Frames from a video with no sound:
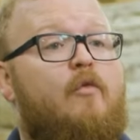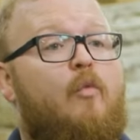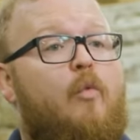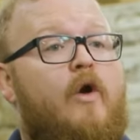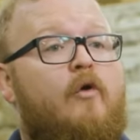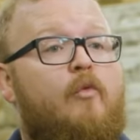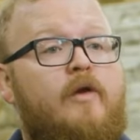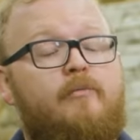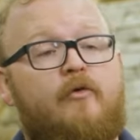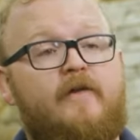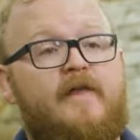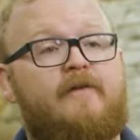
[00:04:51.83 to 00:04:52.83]
Where we
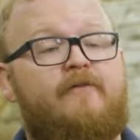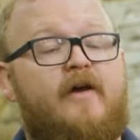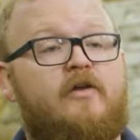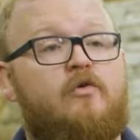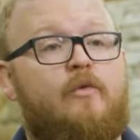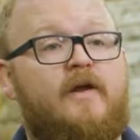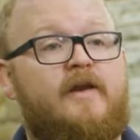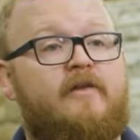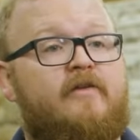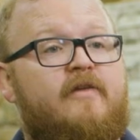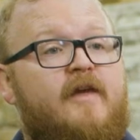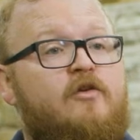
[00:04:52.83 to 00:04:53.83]
bring that value in
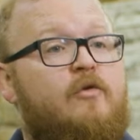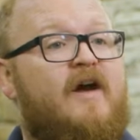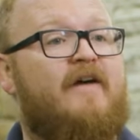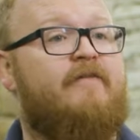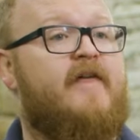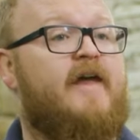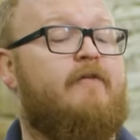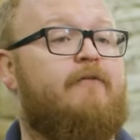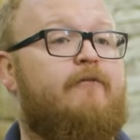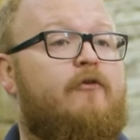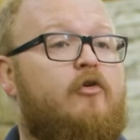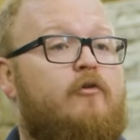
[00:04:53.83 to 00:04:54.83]
is, say you have that
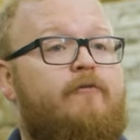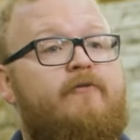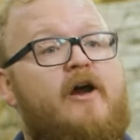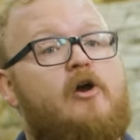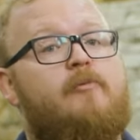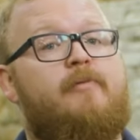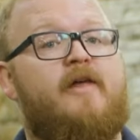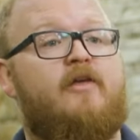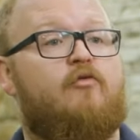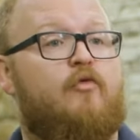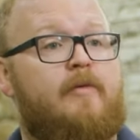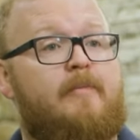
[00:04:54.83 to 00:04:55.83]
full
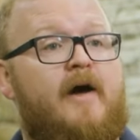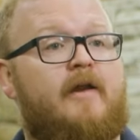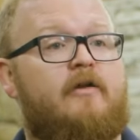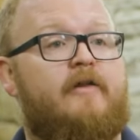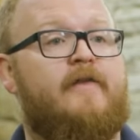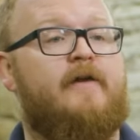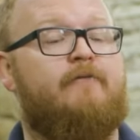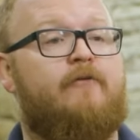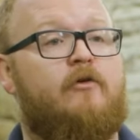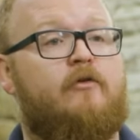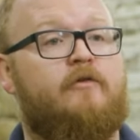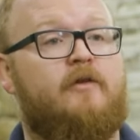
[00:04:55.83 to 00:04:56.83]
fireplace remodel and that
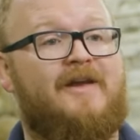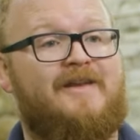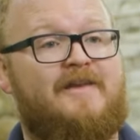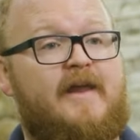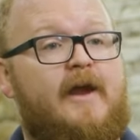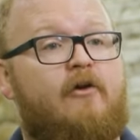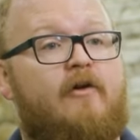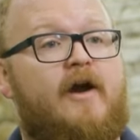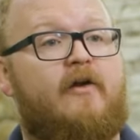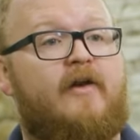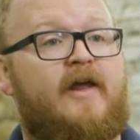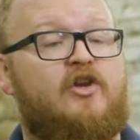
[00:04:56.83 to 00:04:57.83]
full tear
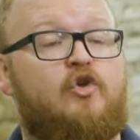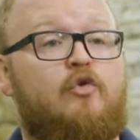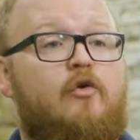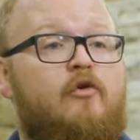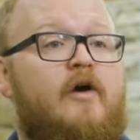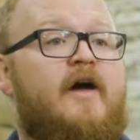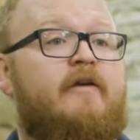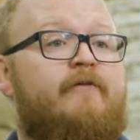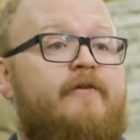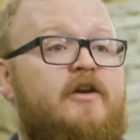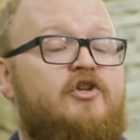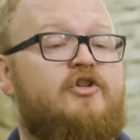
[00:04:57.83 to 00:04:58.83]
out and you don't know how to
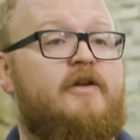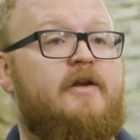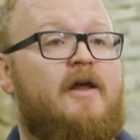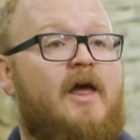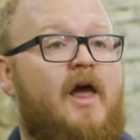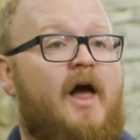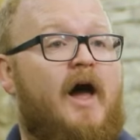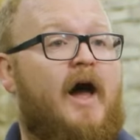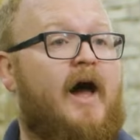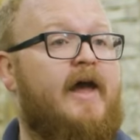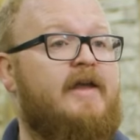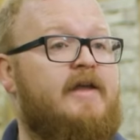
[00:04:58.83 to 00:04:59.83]
finish it,
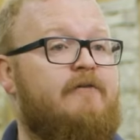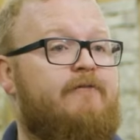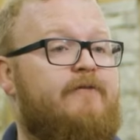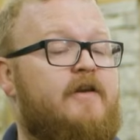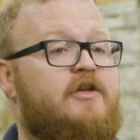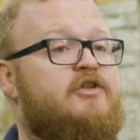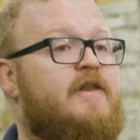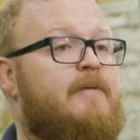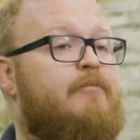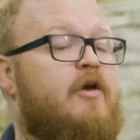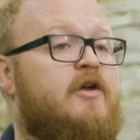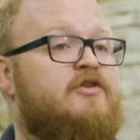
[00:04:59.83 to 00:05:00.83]
I can finish that
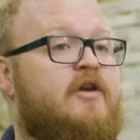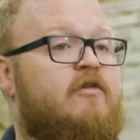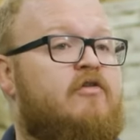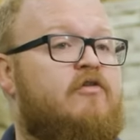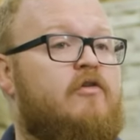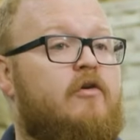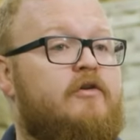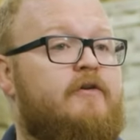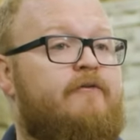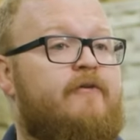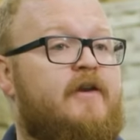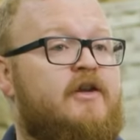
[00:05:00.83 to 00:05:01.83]
project start to
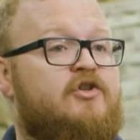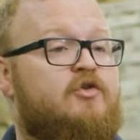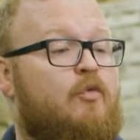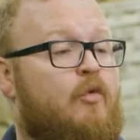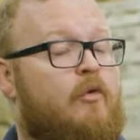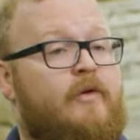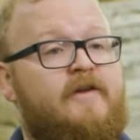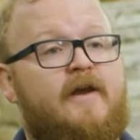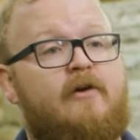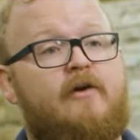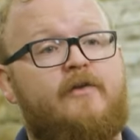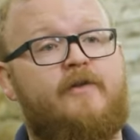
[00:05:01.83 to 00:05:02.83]
finish, where we
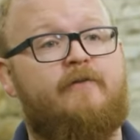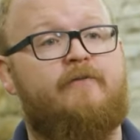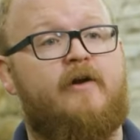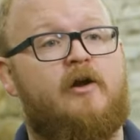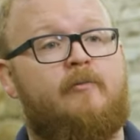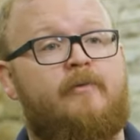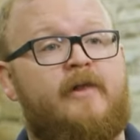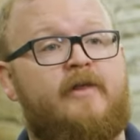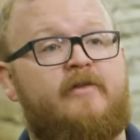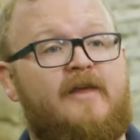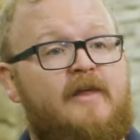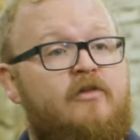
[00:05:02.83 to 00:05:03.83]
tear out that
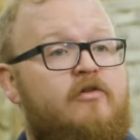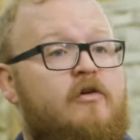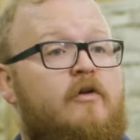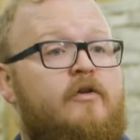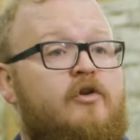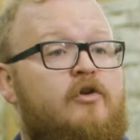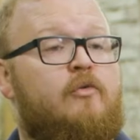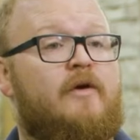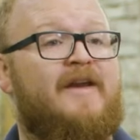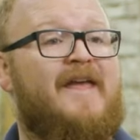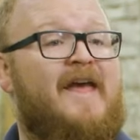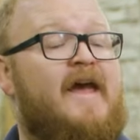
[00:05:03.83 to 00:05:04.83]
fireplace, install the
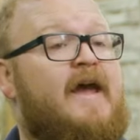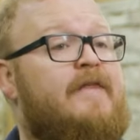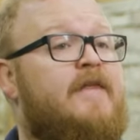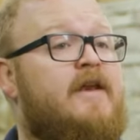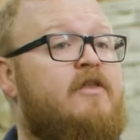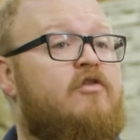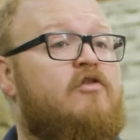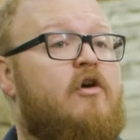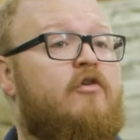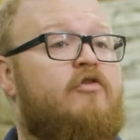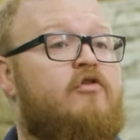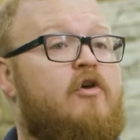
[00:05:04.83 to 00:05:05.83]
one, and then
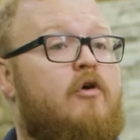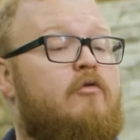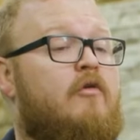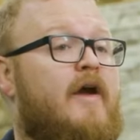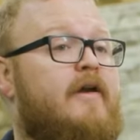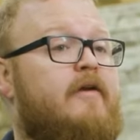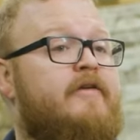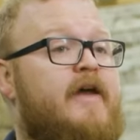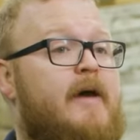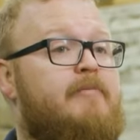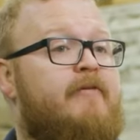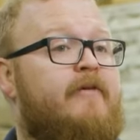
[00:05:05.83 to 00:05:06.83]
install stone right on
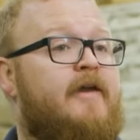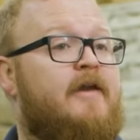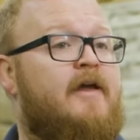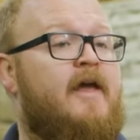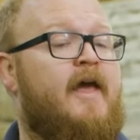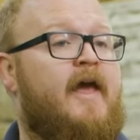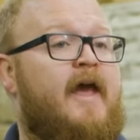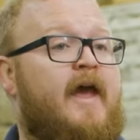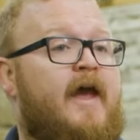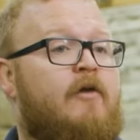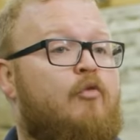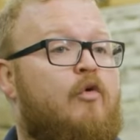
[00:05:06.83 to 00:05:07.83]
top of it,
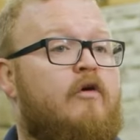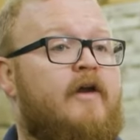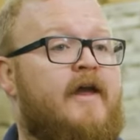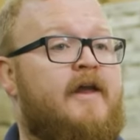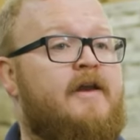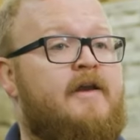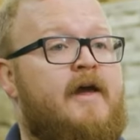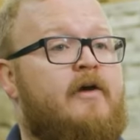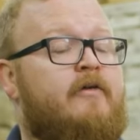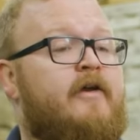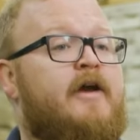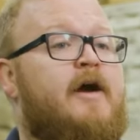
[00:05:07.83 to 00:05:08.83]
and we're in and
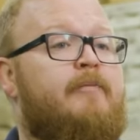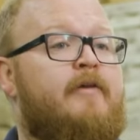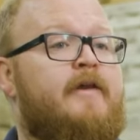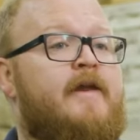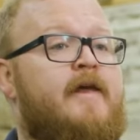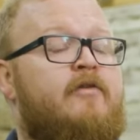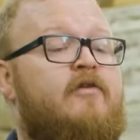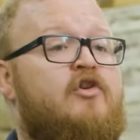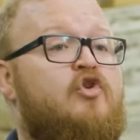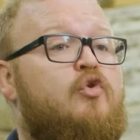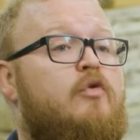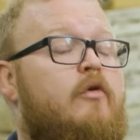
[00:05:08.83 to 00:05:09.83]
out in a couple of days, and
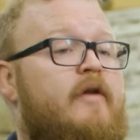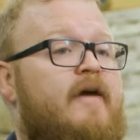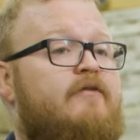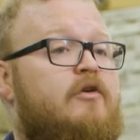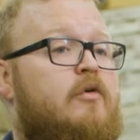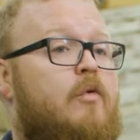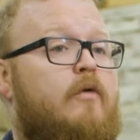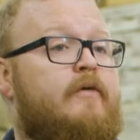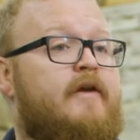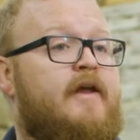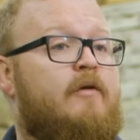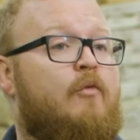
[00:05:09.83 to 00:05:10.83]
you don't have to
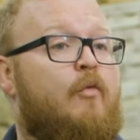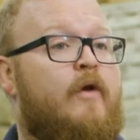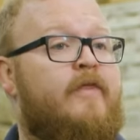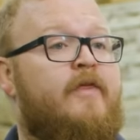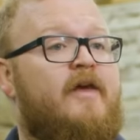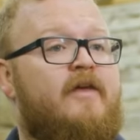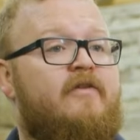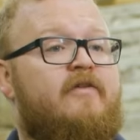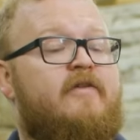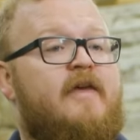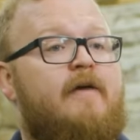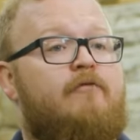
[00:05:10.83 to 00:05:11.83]
coordinate with
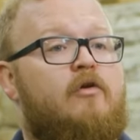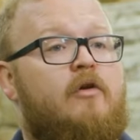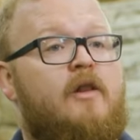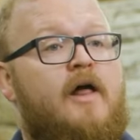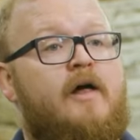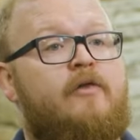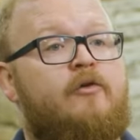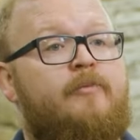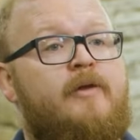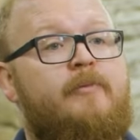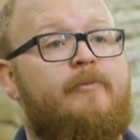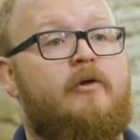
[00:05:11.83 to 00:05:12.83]
several other
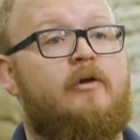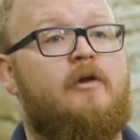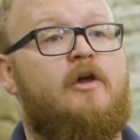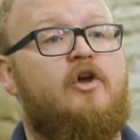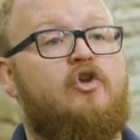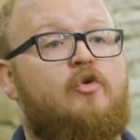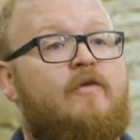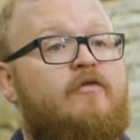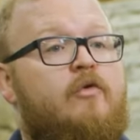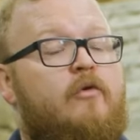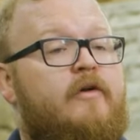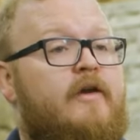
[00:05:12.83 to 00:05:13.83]
people. You have to
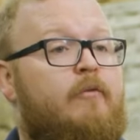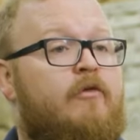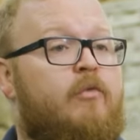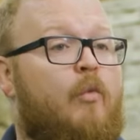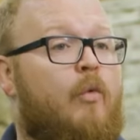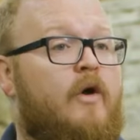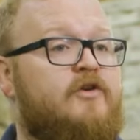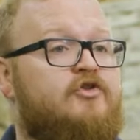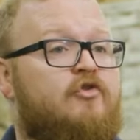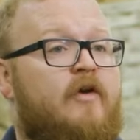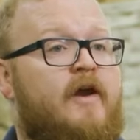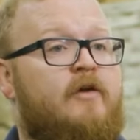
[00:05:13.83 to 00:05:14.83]
coordinate with one
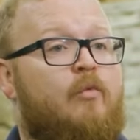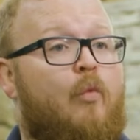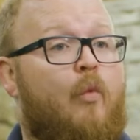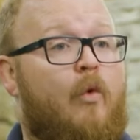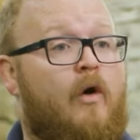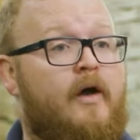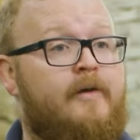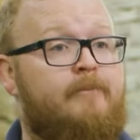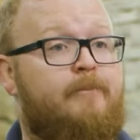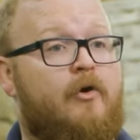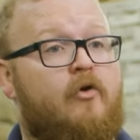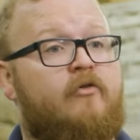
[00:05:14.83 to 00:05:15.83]
trade, one
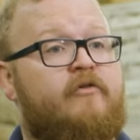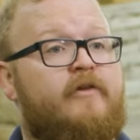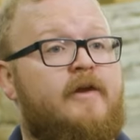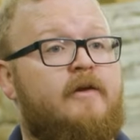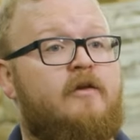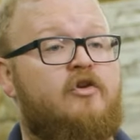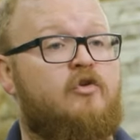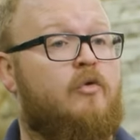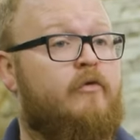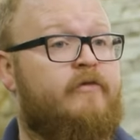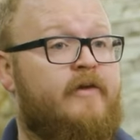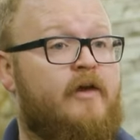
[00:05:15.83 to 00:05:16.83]
person,
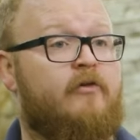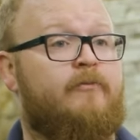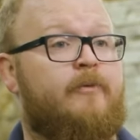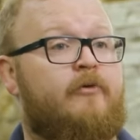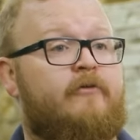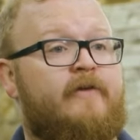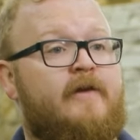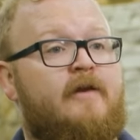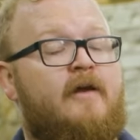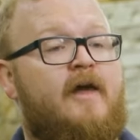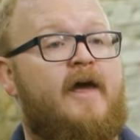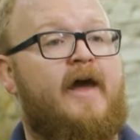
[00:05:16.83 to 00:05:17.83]
your salesperson,
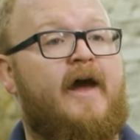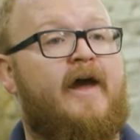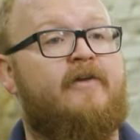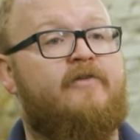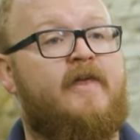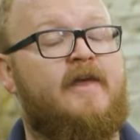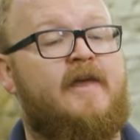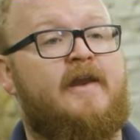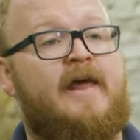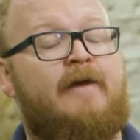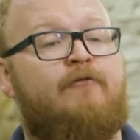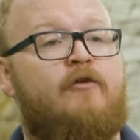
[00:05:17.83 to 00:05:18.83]
as they
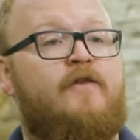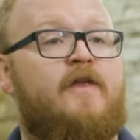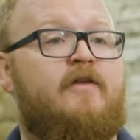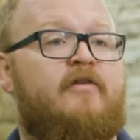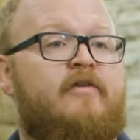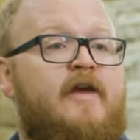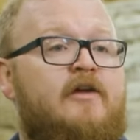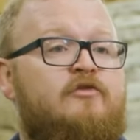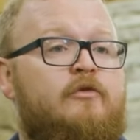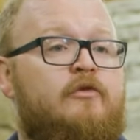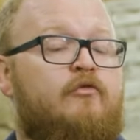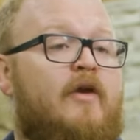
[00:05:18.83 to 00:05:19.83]
get everything
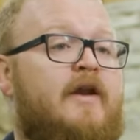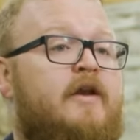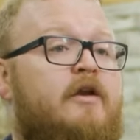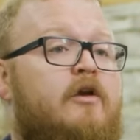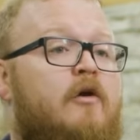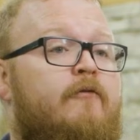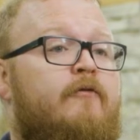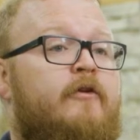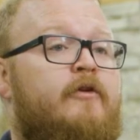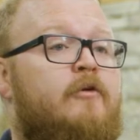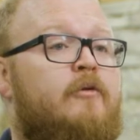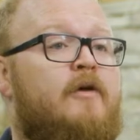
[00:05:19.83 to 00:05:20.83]
scheduled, ready to go for
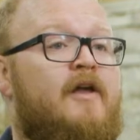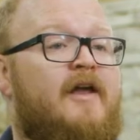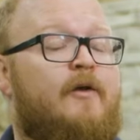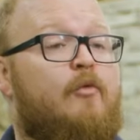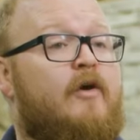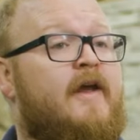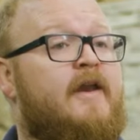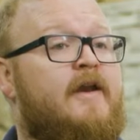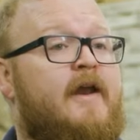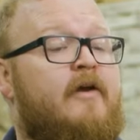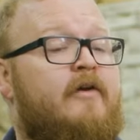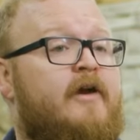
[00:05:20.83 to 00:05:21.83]
you, and we're in and
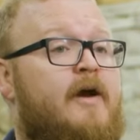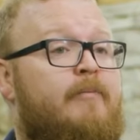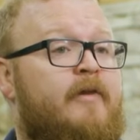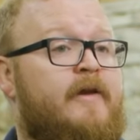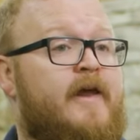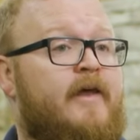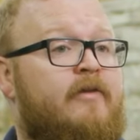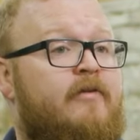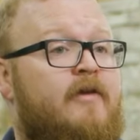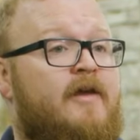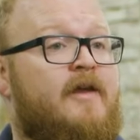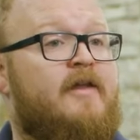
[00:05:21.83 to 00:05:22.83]
out in a couple of days.